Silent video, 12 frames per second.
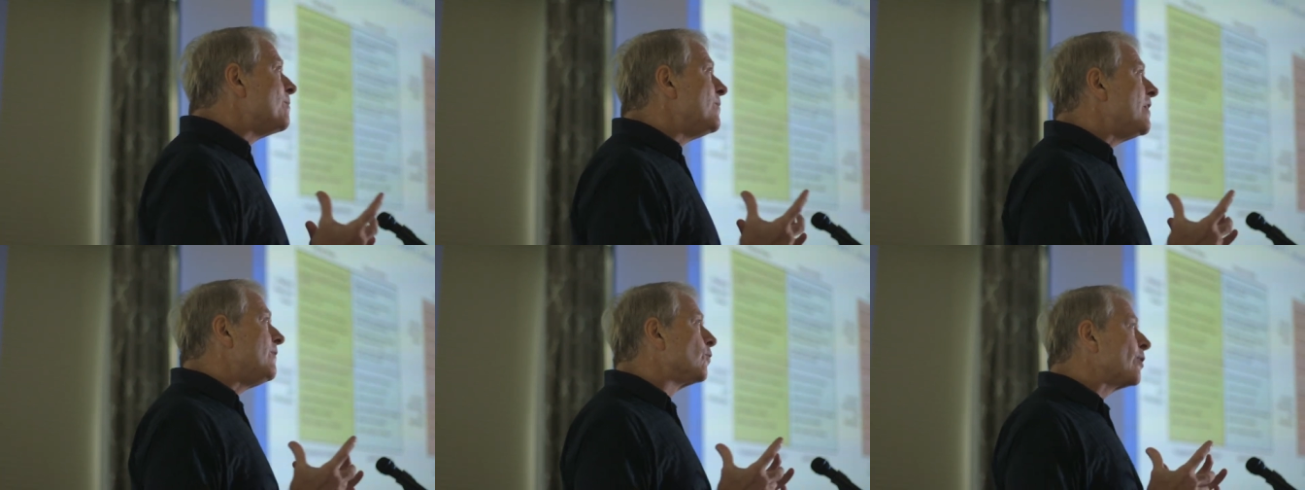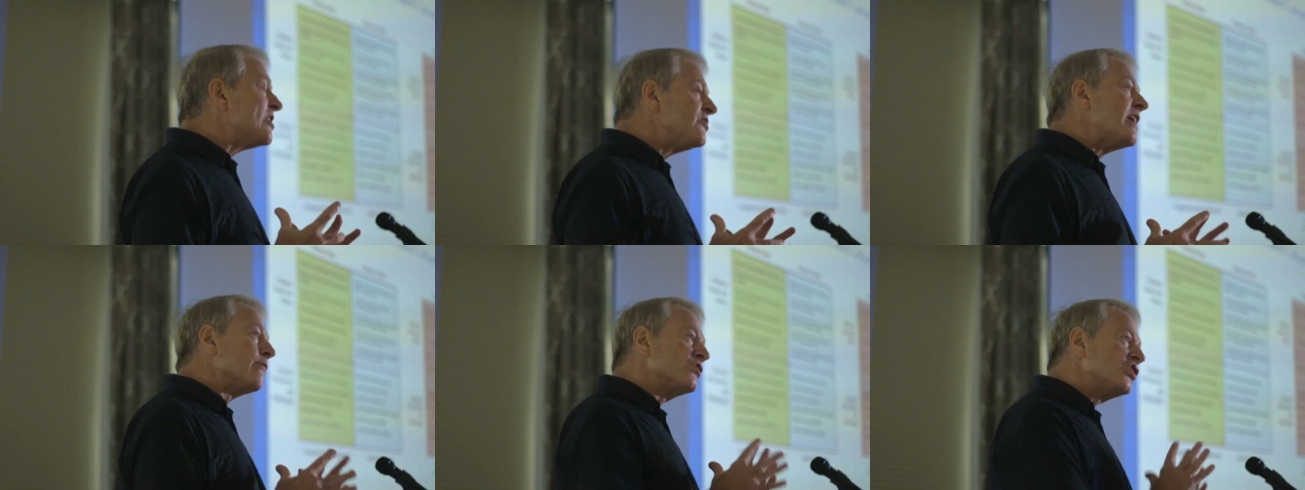The, the reason
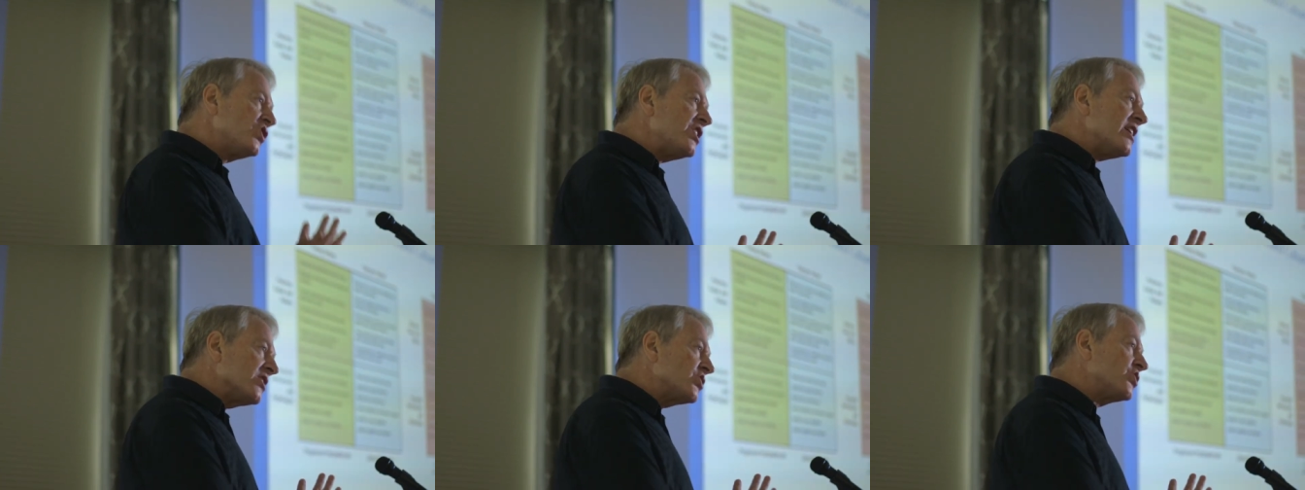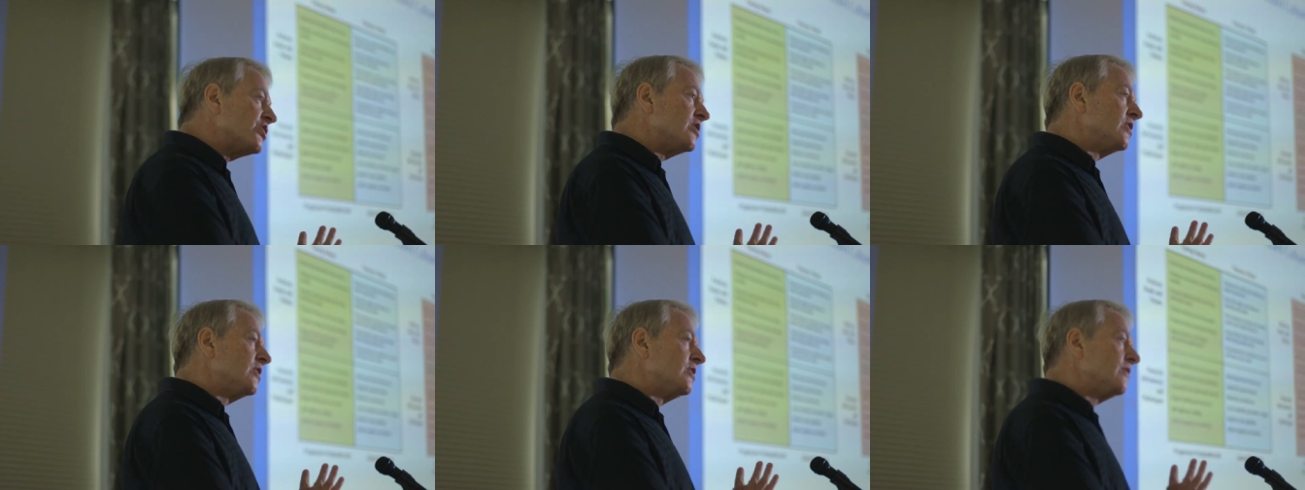they resist
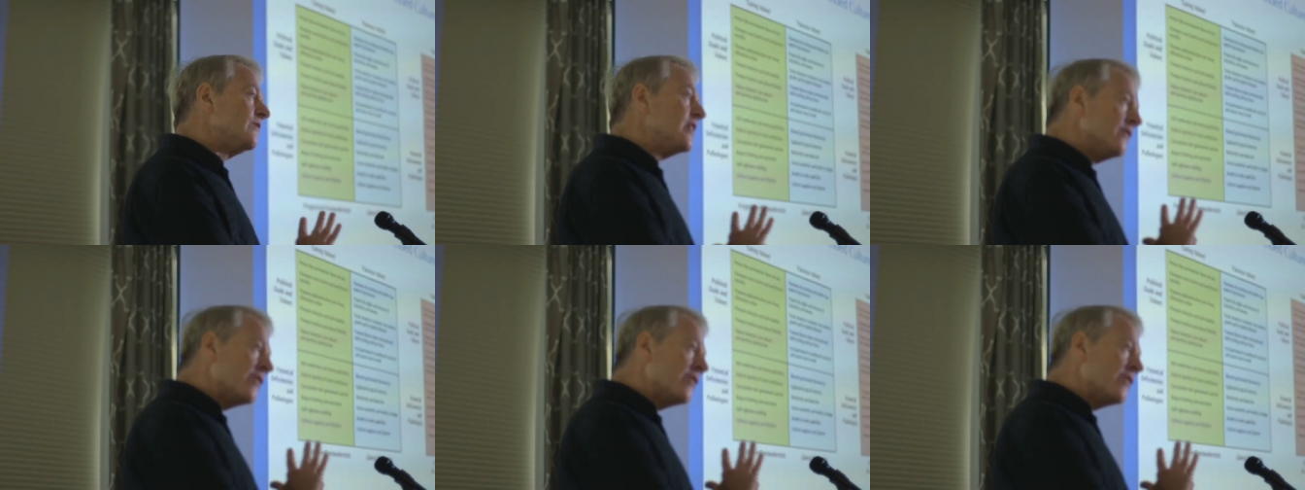the